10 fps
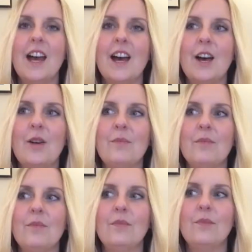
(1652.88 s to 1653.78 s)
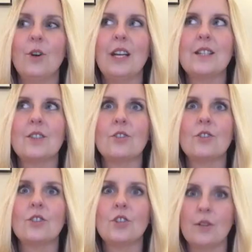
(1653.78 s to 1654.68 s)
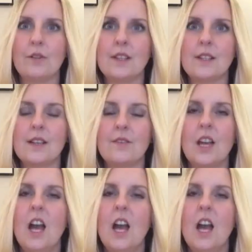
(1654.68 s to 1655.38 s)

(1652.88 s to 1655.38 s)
Um, or at least not too offensive.